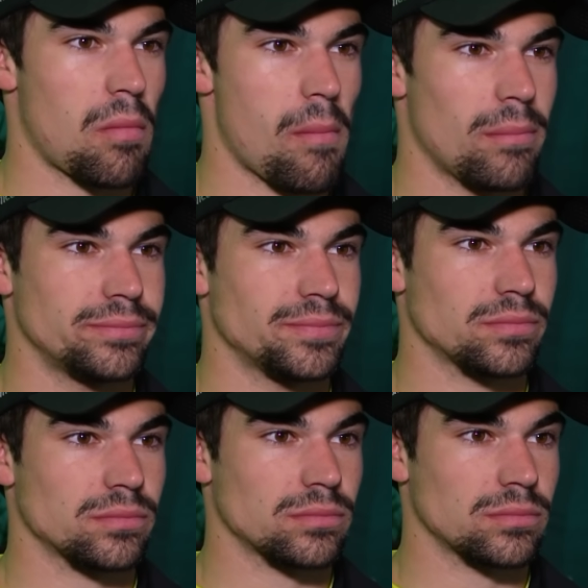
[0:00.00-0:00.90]
as well,
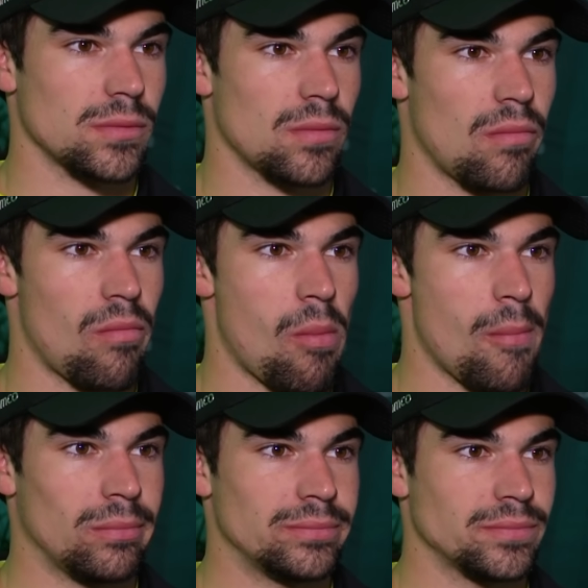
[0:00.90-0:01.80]
how did you find
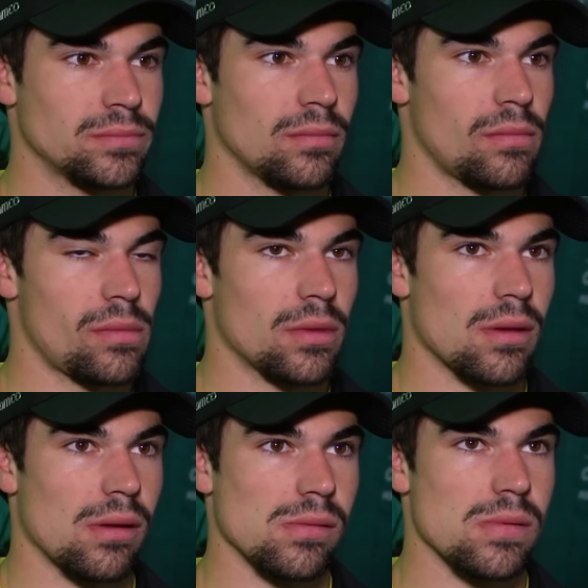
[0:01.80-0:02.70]
those? How do you think that's going
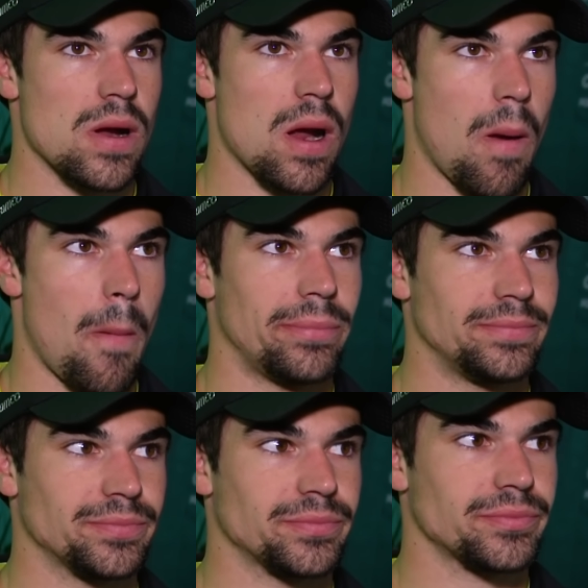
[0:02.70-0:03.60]
to affect
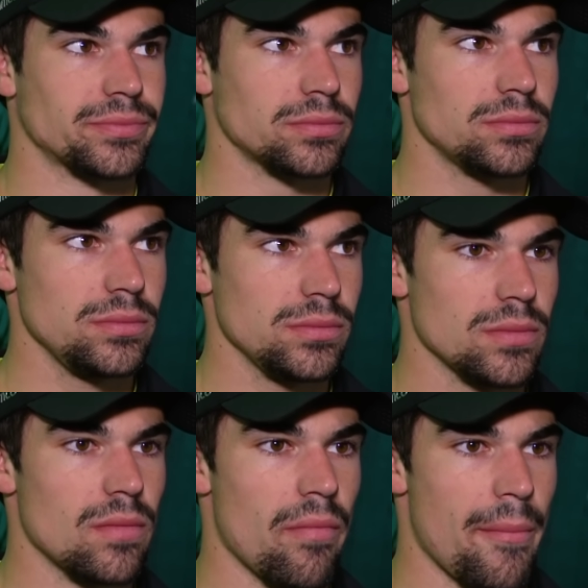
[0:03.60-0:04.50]
qualifying and the race this
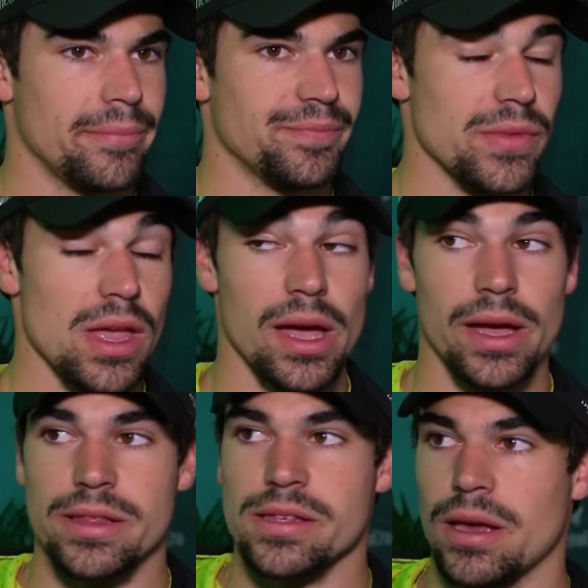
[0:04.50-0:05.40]
weekend?
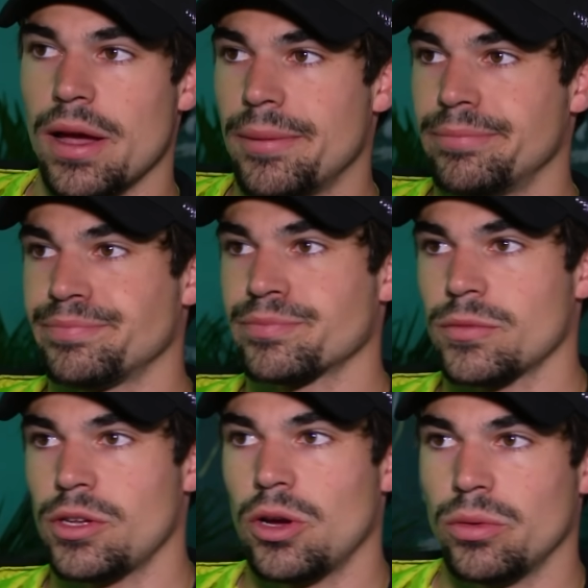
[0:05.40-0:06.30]
Yeah, it's
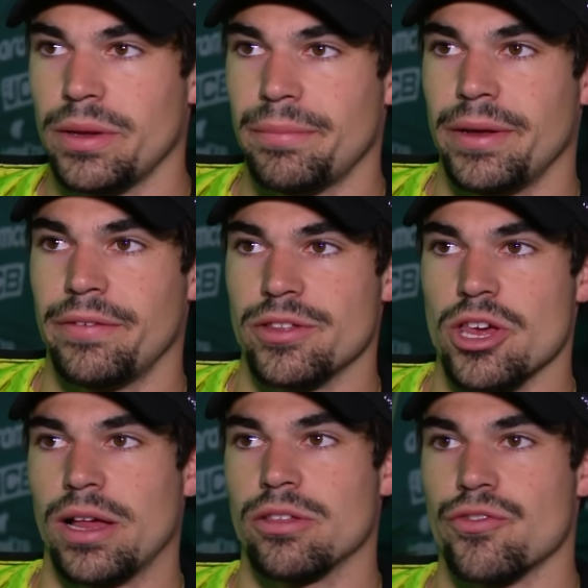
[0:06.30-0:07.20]
you know, a bit of a
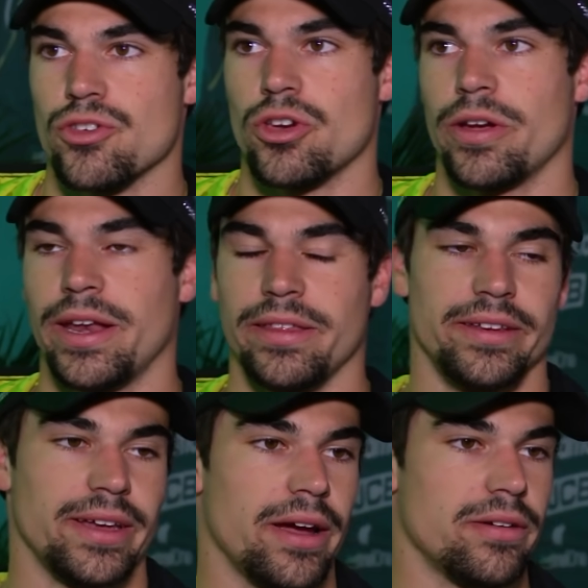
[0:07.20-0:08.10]
challenge for sure, getting the
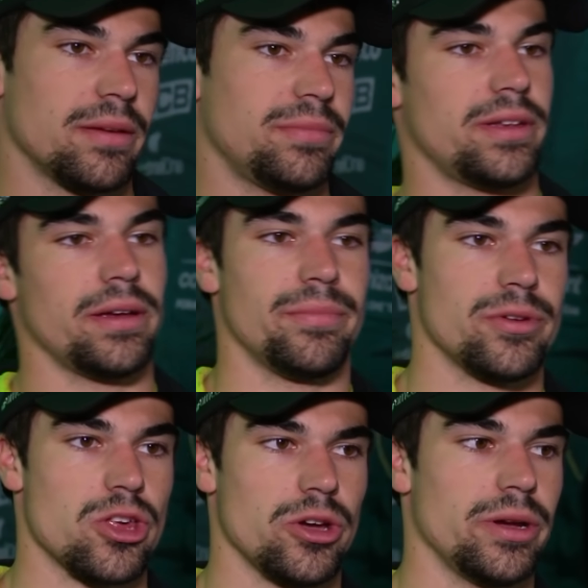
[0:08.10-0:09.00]
tires up to
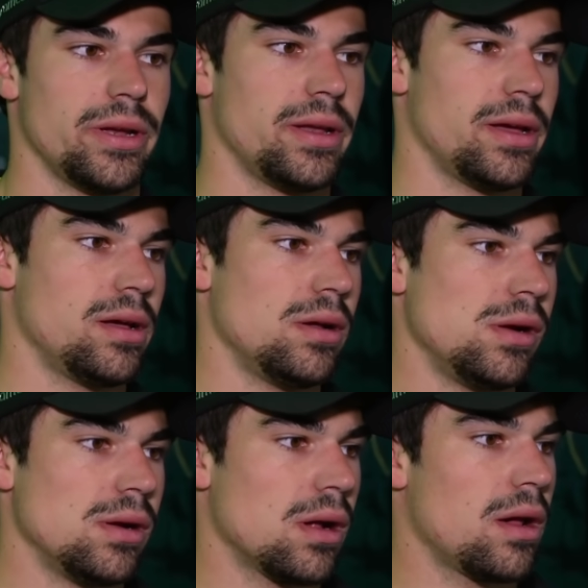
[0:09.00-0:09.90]
temperature
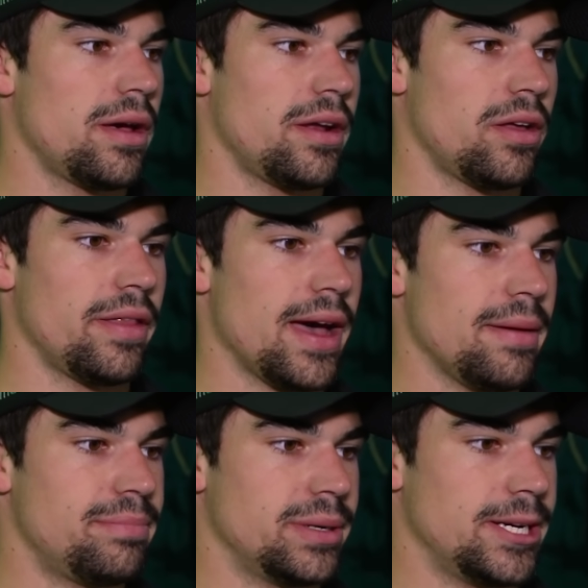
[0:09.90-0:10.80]
and all
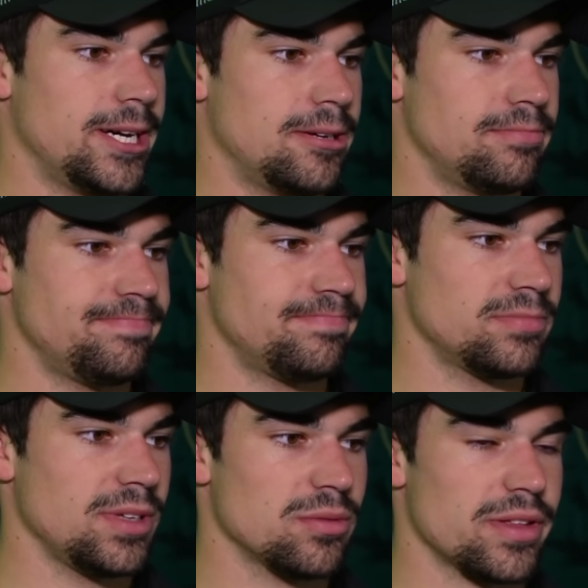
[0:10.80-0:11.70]
that, but yeah,
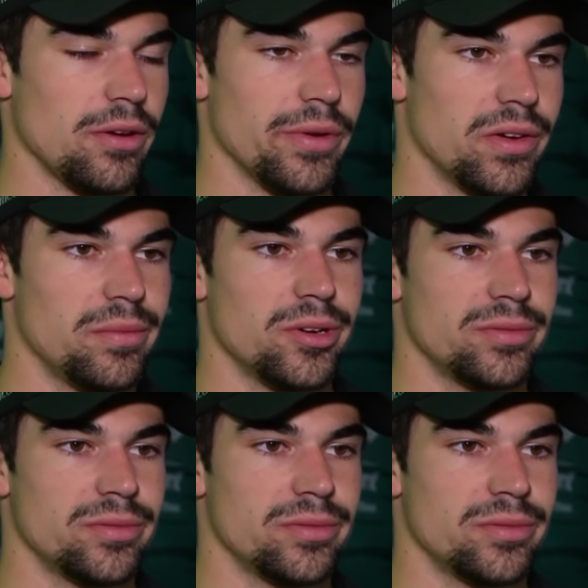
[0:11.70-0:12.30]
we'll see how we go tomorrow.